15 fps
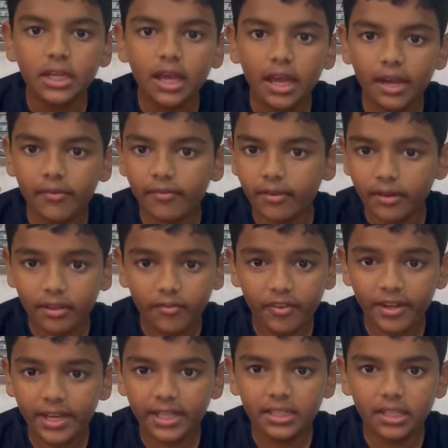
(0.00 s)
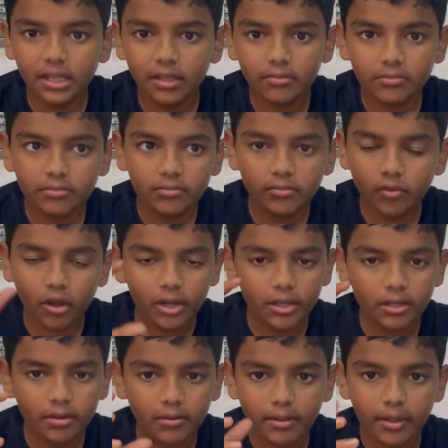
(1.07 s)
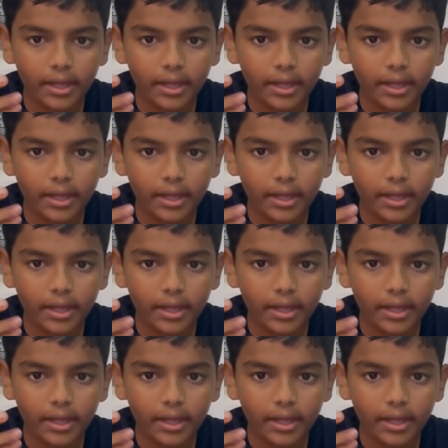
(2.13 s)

And if I take the water